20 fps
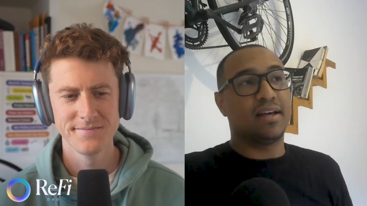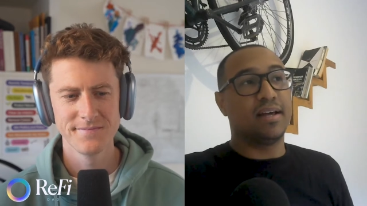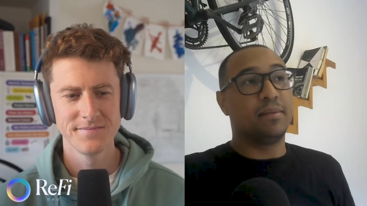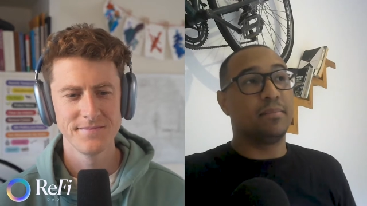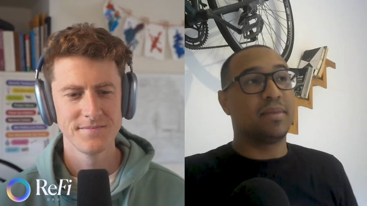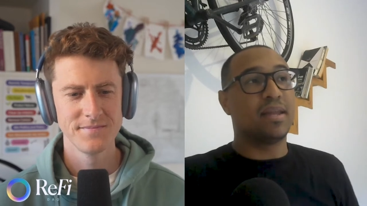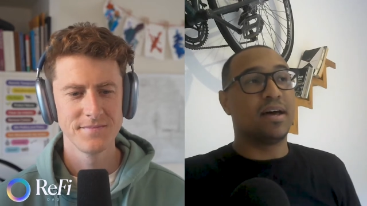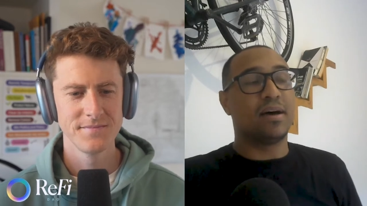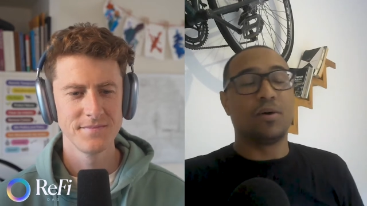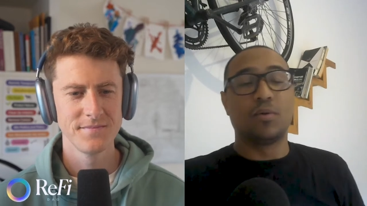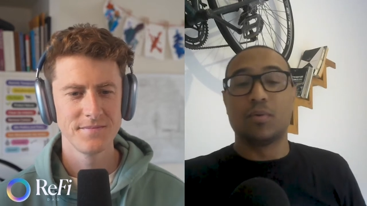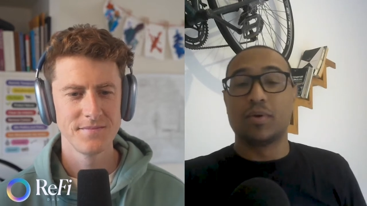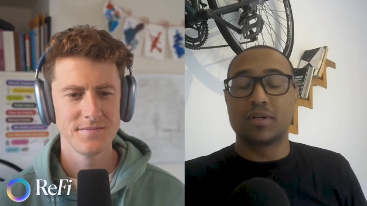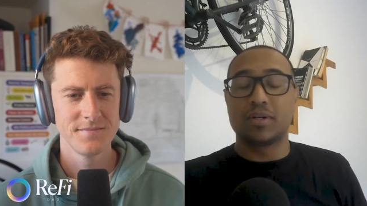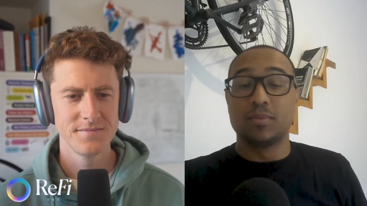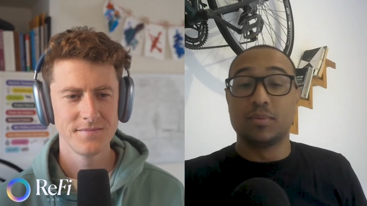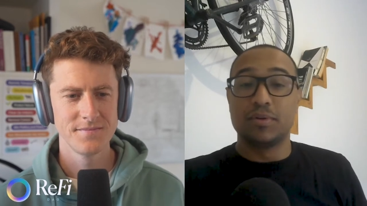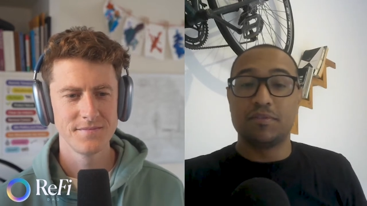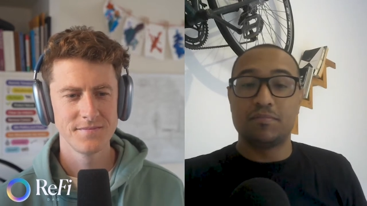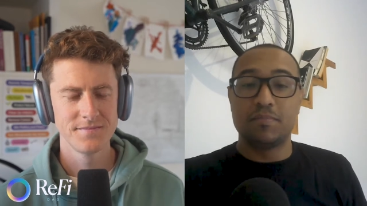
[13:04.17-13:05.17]
Speaker 1: I'm now
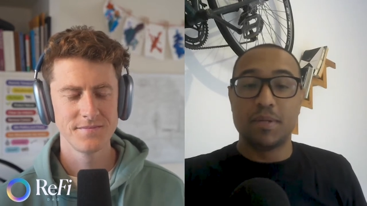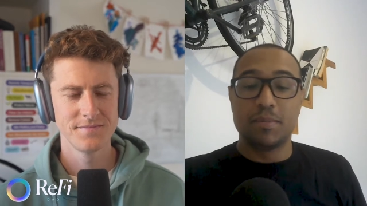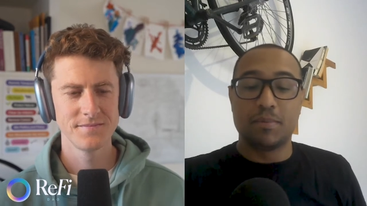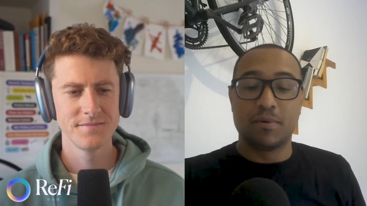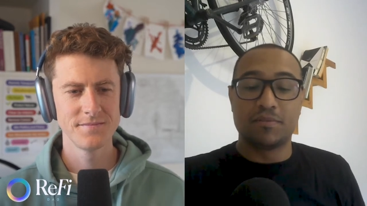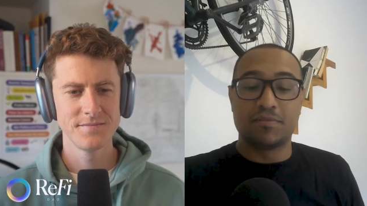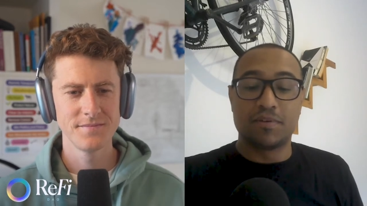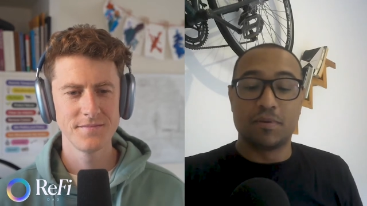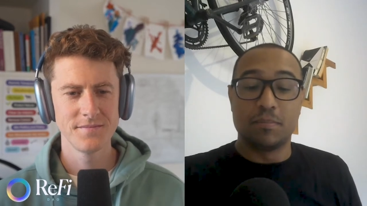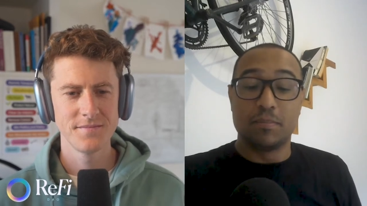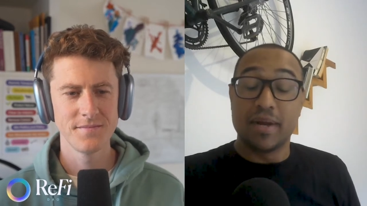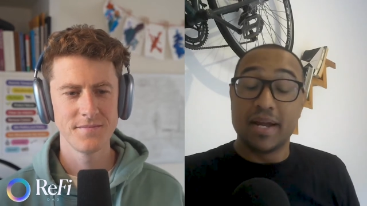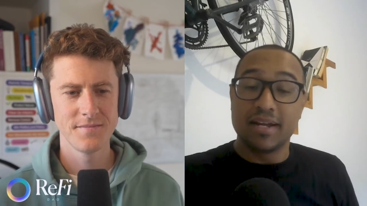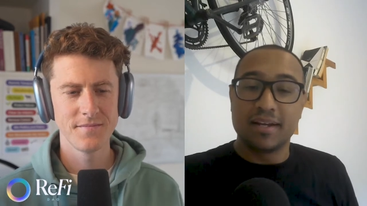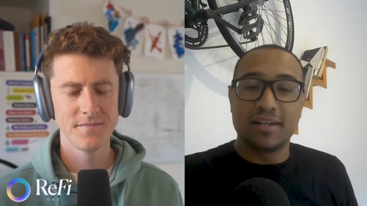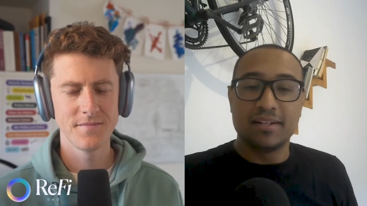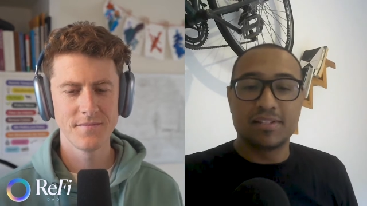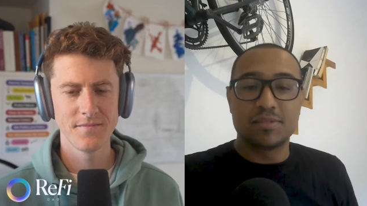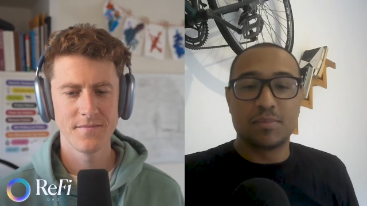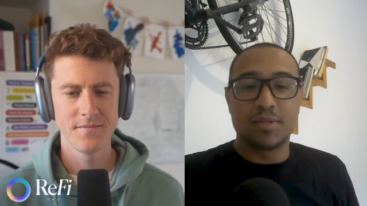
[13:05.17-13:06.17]
working with people from
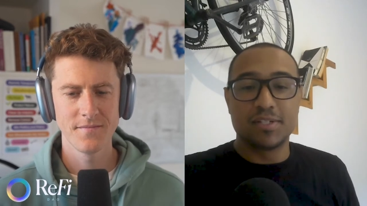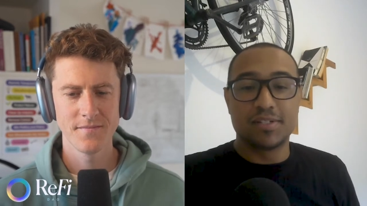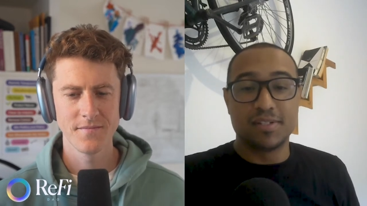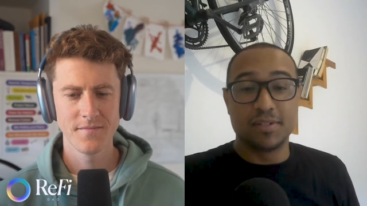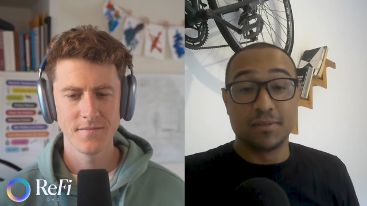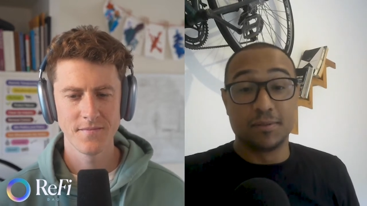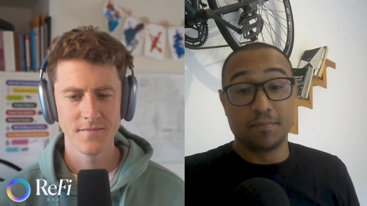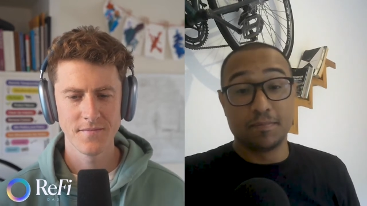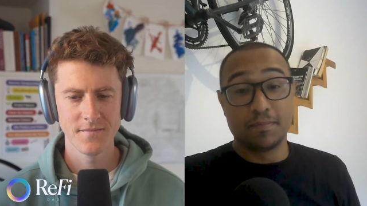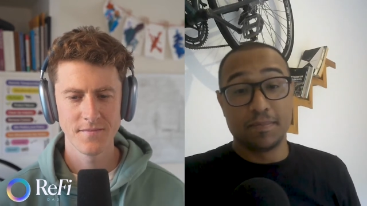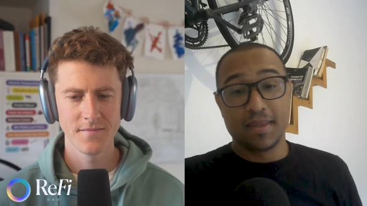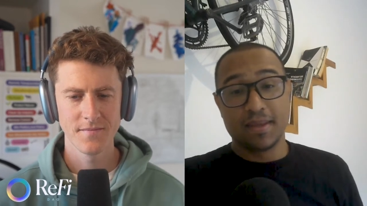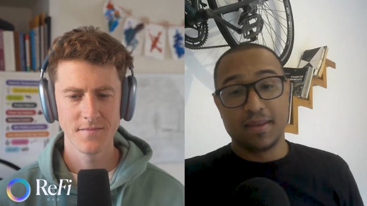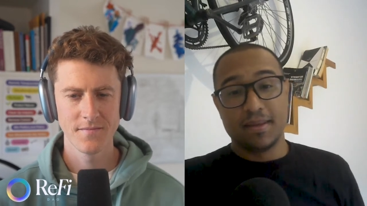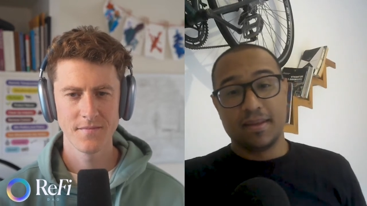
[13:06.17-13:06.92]
Bankless Brazil,